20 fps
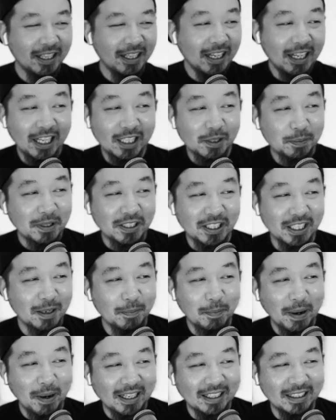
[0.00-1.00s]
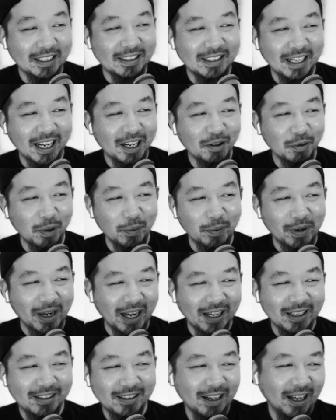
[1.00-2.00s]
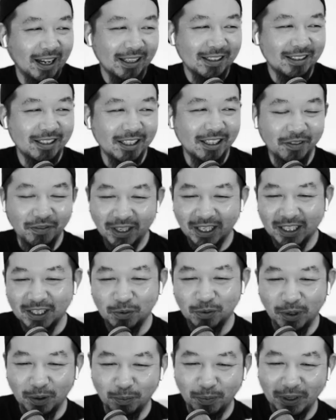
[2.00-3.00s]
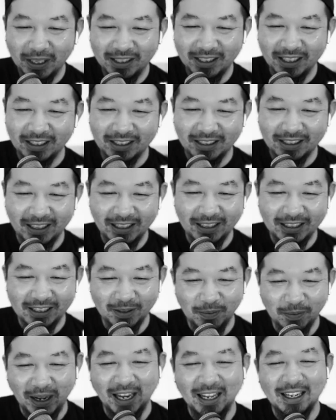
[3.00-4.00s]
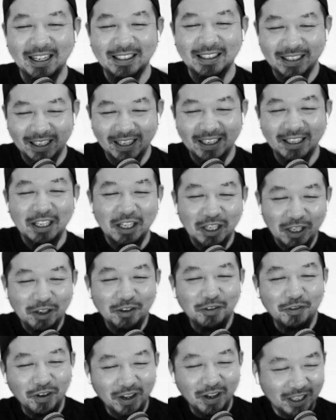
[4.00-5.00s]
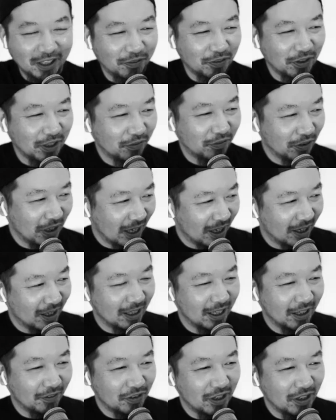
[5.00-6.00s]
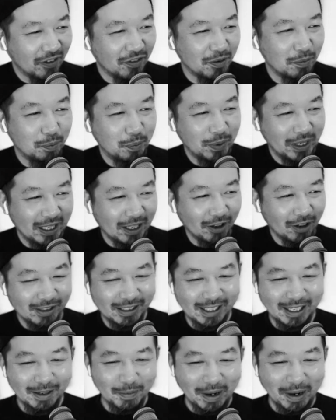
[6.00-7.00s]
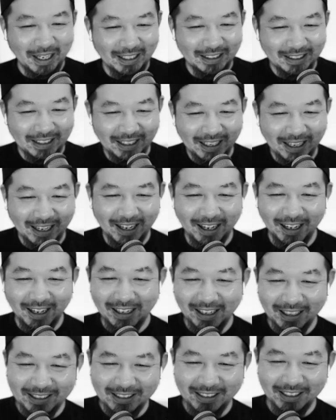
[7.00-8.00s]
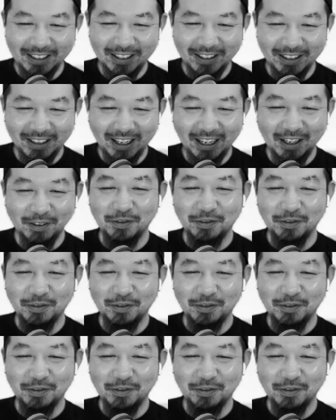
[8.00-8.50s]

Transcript: especially back in the day when we had like Civics with B16s, yeah, man. It's like fuck, if you have a big Aussie mate in the car next to you, like